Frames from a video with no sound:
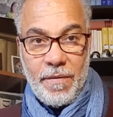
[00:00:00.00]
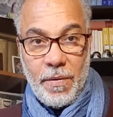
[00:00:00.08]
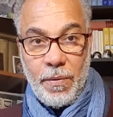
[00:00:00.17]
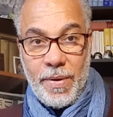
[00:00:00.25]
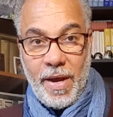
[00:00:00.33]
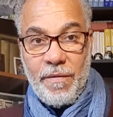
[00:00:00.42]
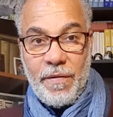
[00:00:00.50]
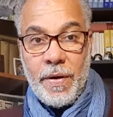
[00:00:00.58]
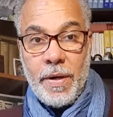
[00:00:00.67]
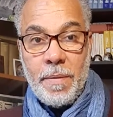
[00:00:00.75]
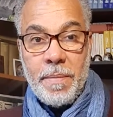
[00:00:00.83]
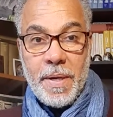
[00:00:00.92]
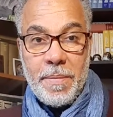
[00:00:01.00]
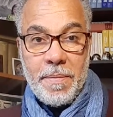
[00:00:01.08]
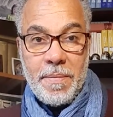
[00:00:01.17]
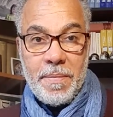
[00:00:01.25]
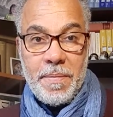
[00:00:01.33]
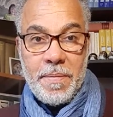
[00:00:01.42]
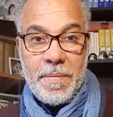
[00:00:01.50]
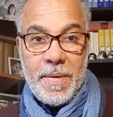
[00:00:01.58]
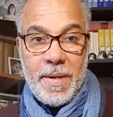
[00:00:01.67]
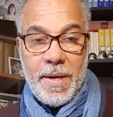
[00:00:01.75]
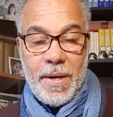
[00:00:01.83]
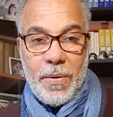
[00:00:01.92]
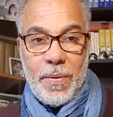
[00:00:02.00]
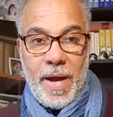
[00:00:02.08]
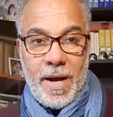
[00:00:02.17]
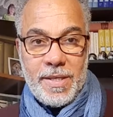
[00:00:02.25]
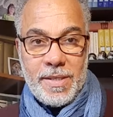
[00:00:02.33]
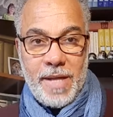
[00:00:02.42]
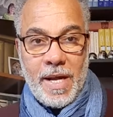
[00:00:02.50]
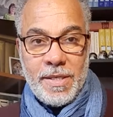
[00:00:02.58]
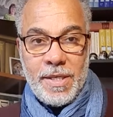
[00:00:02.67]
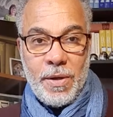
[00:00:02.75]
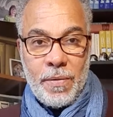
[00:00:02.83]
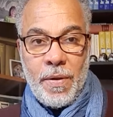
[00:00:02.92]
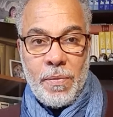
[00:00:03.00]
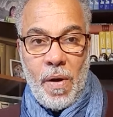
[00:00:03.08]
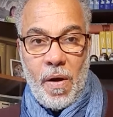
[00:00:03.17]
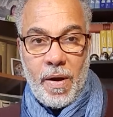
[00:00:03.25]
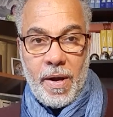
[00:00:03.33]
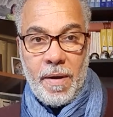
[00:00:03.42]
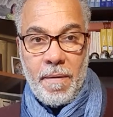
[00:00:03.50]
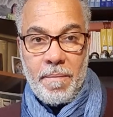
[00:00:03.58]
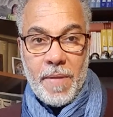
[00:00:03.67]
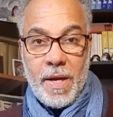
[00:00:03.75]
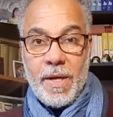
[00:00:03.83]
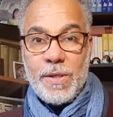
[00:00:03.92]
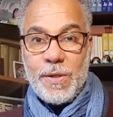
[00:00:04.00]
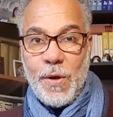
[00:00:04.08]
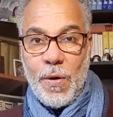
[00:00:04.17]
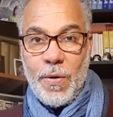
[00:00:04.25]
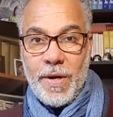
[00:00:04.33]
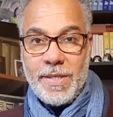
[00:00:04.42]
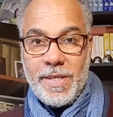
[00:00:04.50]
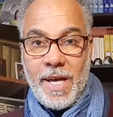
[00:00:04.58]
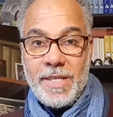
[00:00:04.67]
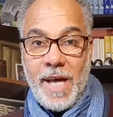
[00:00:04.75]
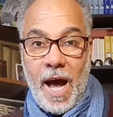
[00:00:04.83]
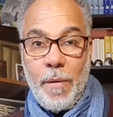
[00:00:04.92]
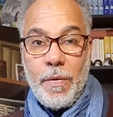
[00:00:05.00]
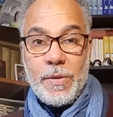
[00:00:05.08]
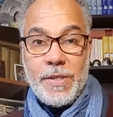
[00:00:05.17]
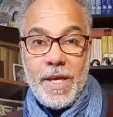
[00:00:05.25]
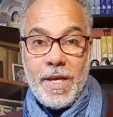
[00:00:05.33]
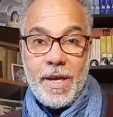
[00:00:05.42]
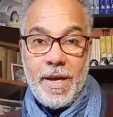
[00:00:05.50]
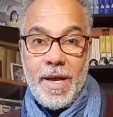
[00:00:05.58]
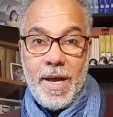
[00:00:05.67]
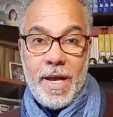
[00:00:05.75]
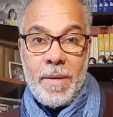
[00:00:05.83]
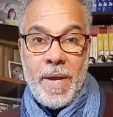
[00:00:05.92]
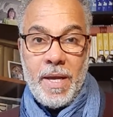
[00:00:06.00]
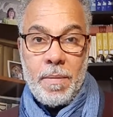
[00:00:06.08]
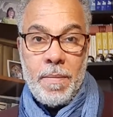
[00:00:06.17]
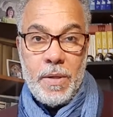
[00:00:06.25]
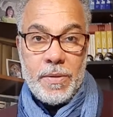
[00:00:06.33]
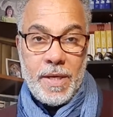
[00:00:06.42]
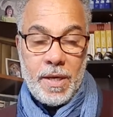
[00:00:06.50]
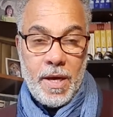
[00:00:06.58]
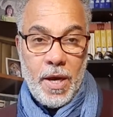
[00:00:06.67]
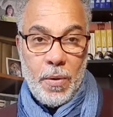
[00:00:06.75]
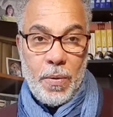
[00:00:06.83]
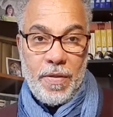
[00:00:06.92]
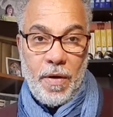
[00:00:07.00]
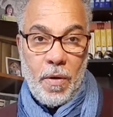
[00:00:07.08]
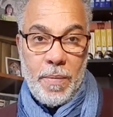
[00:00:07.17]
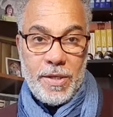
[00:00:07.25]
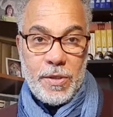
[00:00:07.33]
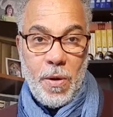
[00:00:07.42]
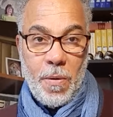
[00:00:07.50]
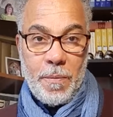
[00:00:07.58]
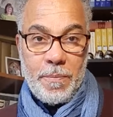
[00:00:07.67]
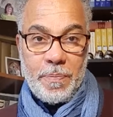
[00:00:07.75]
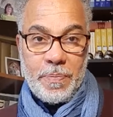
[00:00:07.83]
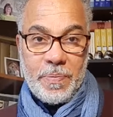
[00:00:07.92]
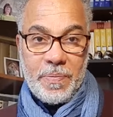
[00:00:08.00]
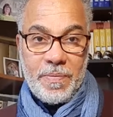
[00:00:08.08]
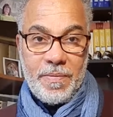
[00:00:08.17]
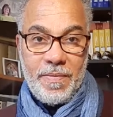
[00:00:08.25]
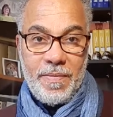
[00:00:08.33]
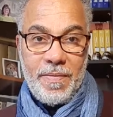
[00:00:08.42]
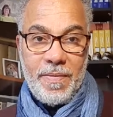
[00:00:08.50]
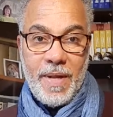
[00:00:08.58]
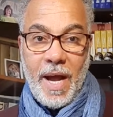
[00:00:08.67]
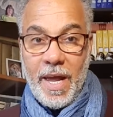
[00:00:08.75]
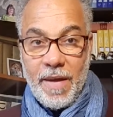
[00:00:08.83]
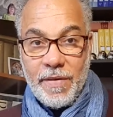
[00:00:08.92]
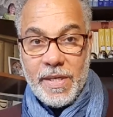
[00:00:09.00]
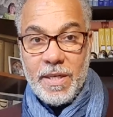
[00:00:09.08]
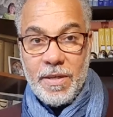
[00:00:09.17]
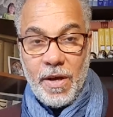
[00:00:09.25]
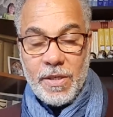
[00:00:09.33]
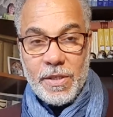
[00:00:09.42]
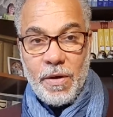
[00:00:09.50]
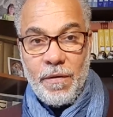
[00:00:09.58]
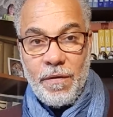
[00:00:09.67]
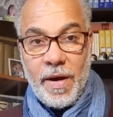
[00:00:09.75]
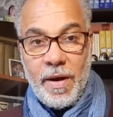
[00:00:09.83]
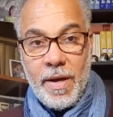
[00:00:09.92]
We are firm. We are standing on the rock. So he says, I will sing and make music with all my soul. I have done lots of